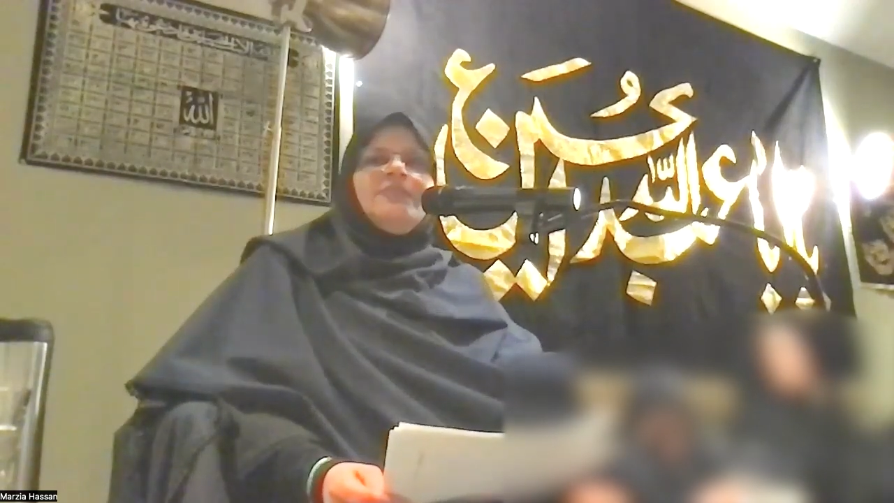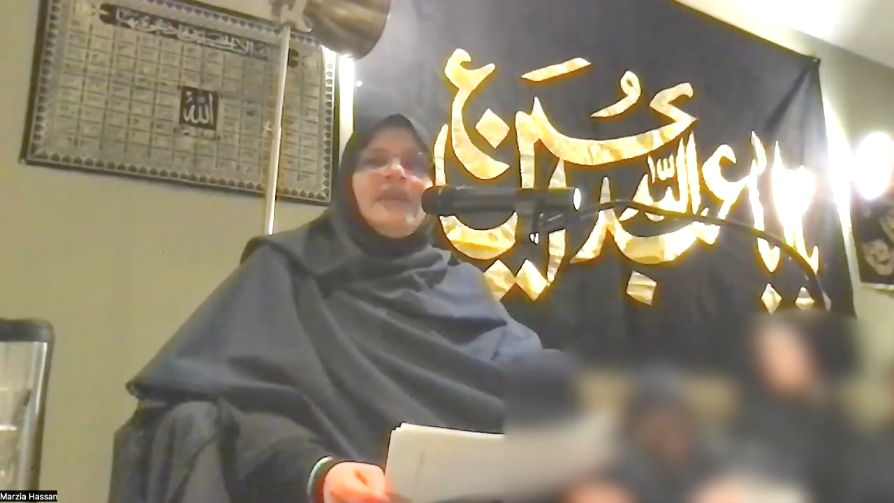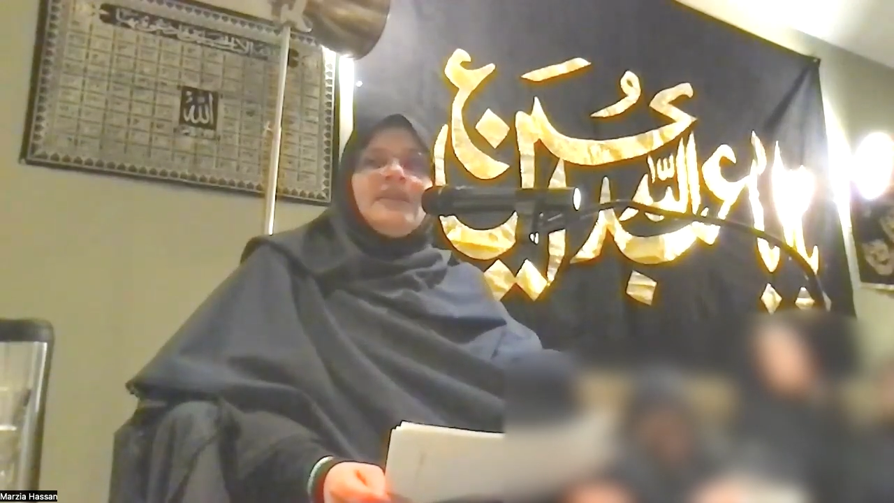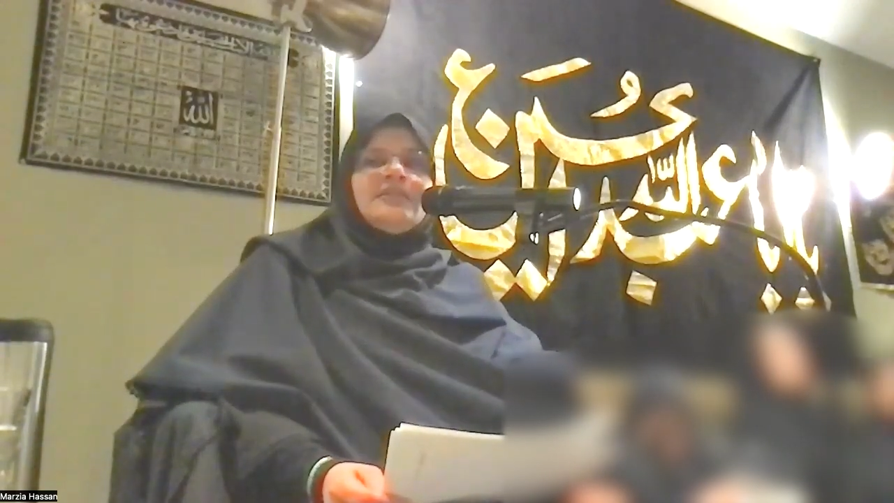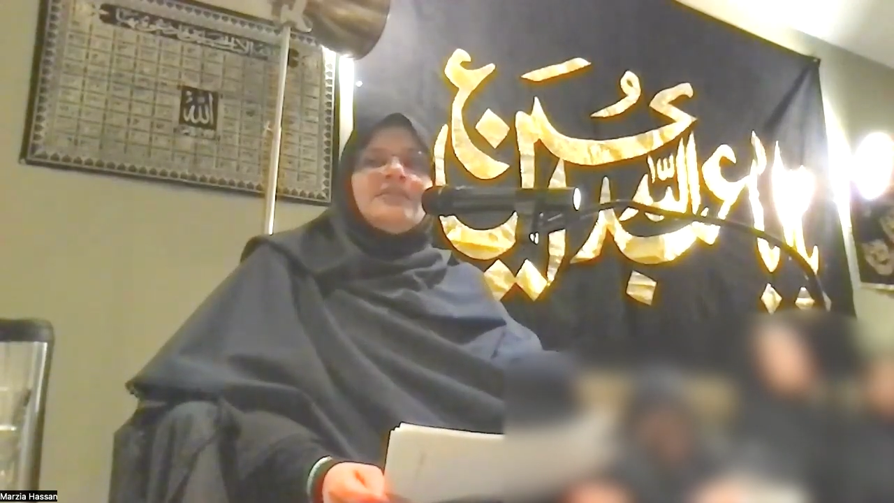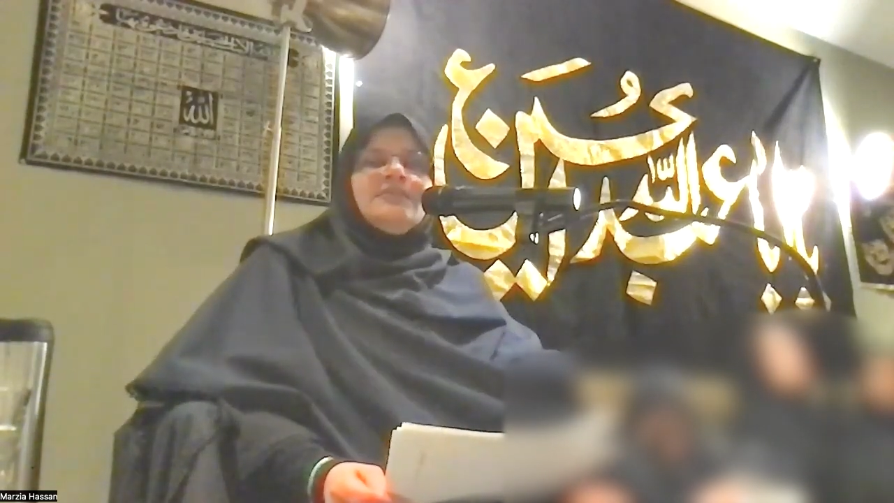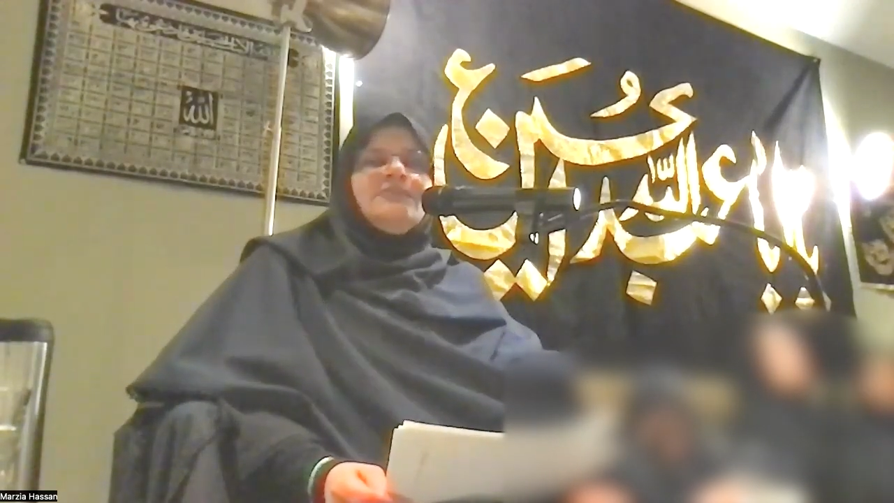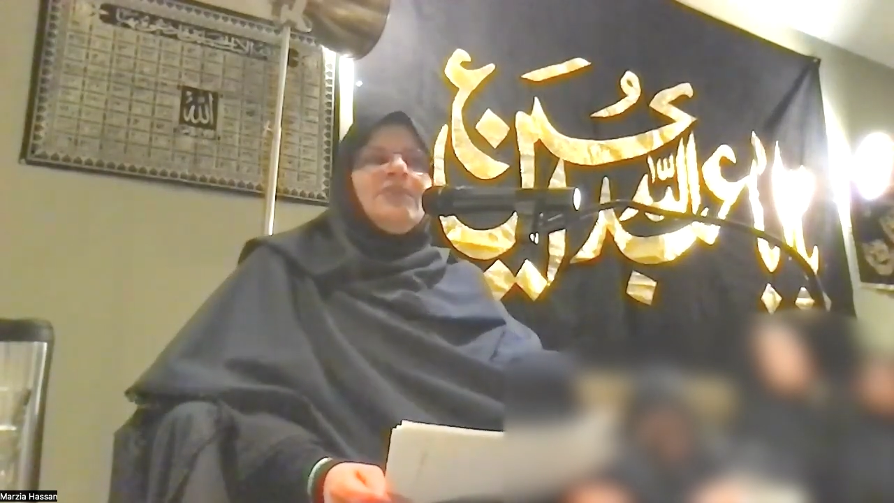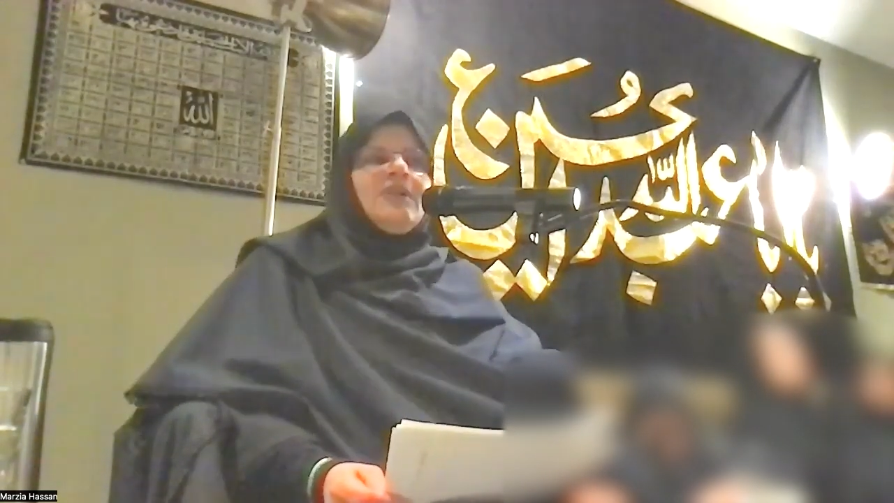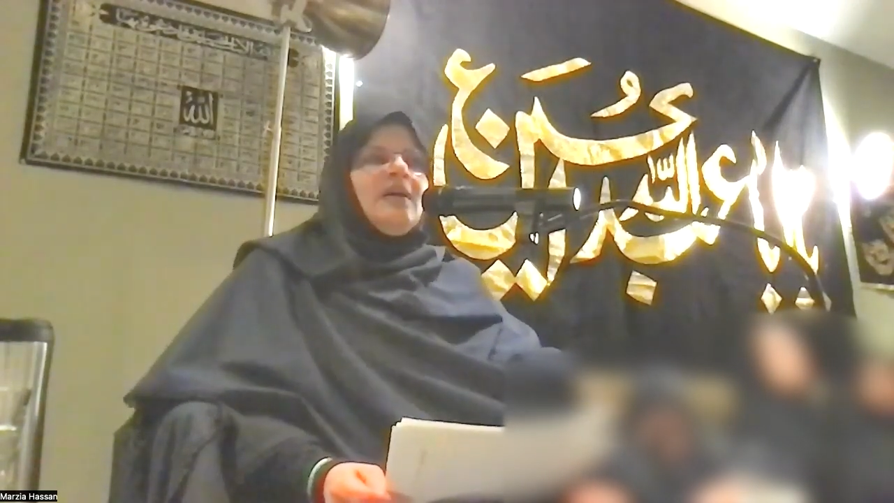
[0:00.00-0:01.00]
wait
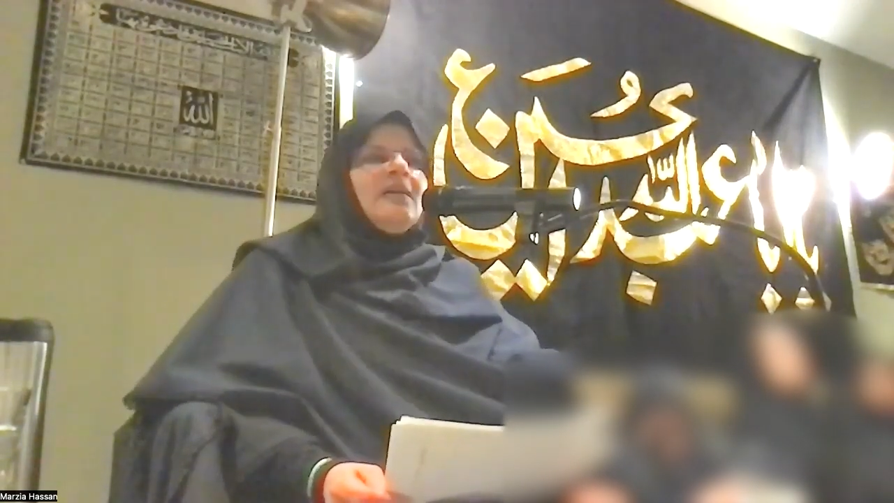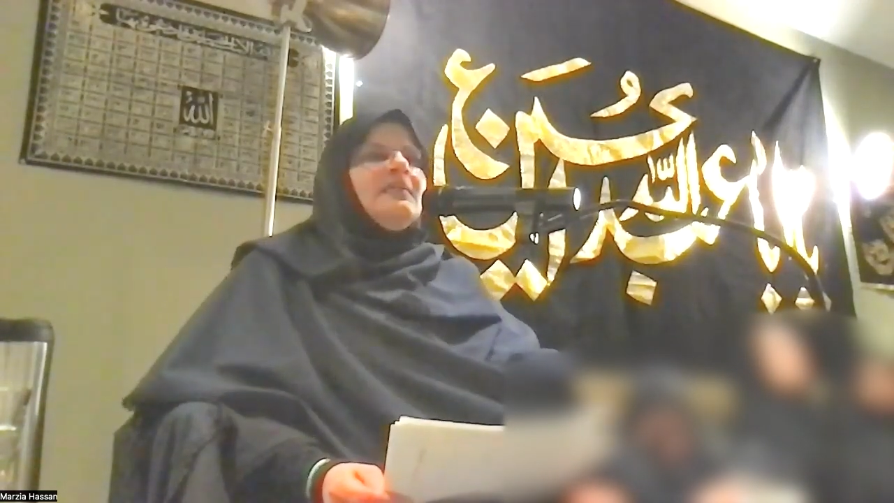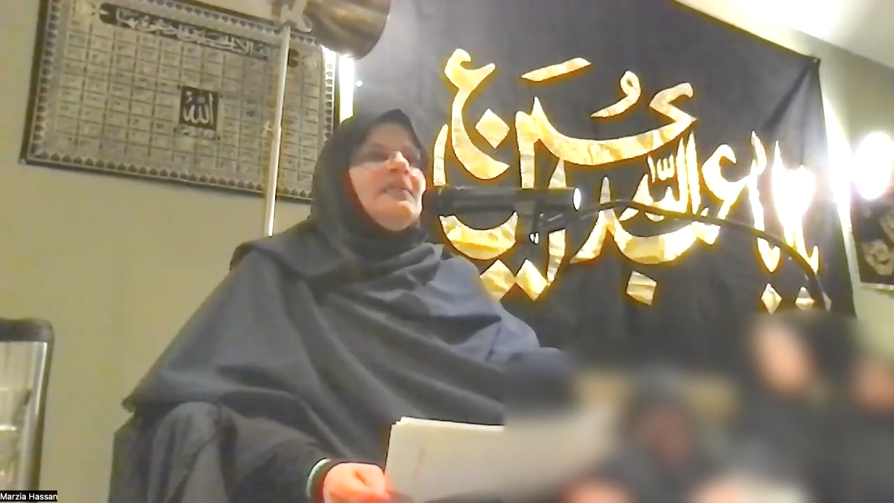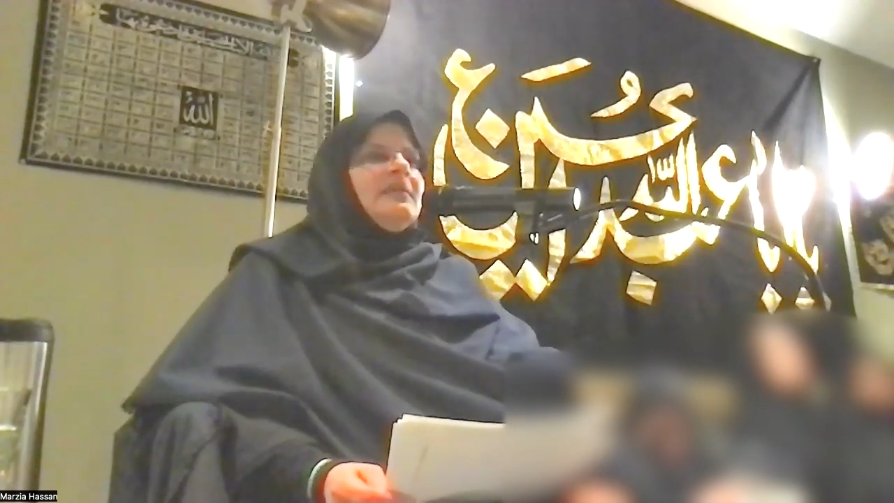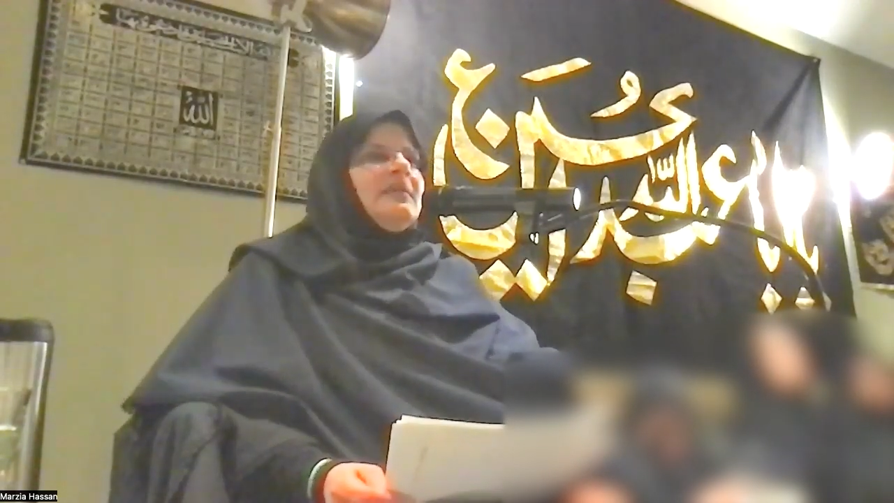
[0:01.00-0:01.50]
for our,